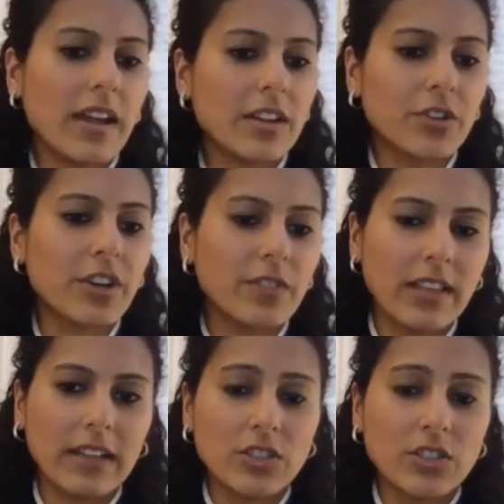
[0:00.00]
agree with
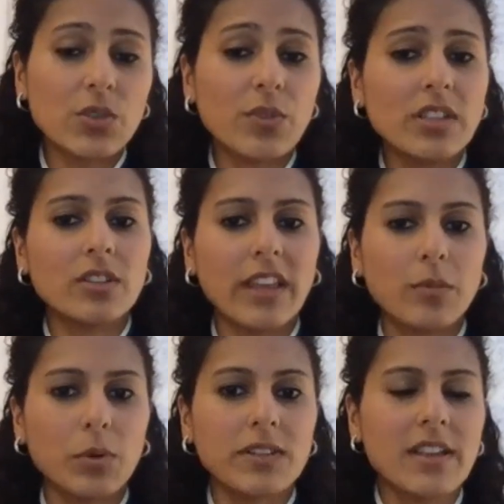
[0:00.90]
that. Just read your
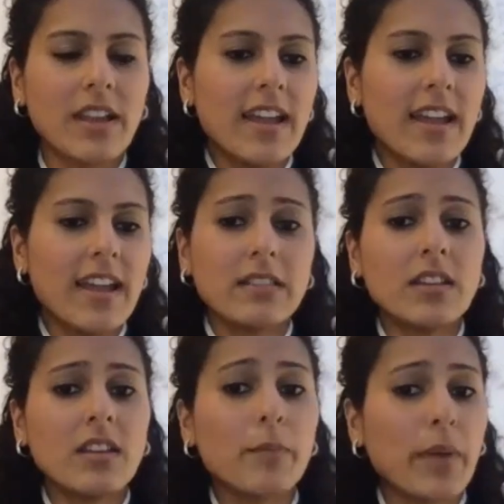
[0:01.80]
labels. I
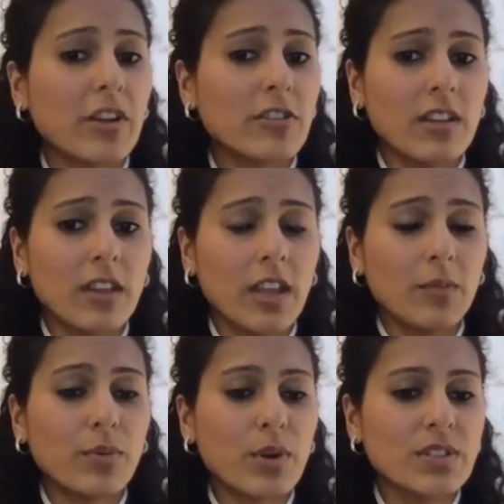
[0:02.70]
think better than a
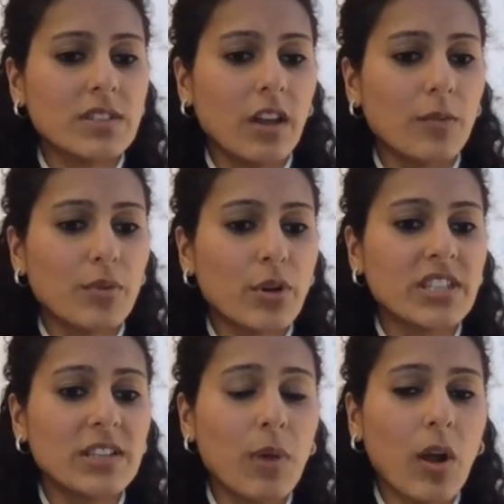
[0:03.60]

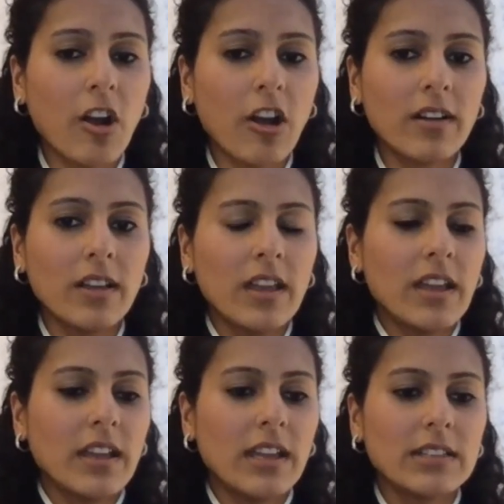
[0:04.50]
protein bar
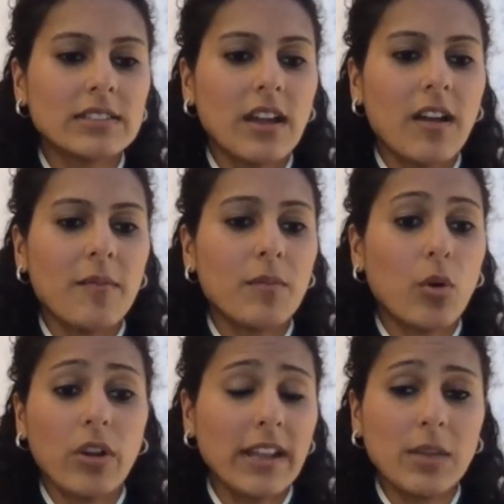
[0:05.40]
is or any